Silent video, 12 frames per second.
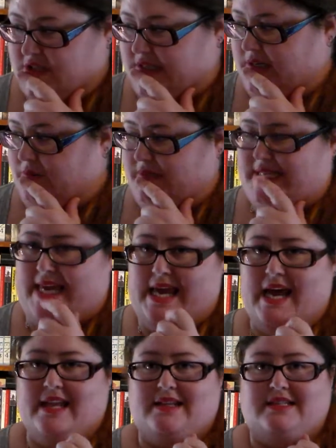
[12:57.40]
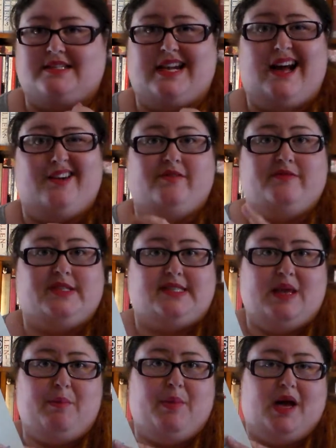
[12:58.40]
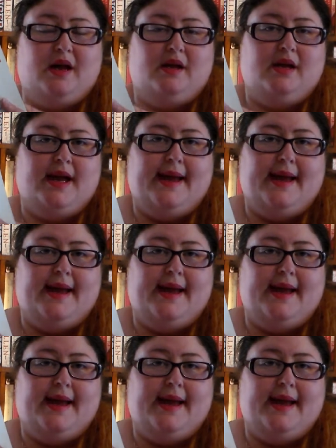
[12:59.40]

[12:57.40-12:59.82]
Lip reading: Watson was here at the start of December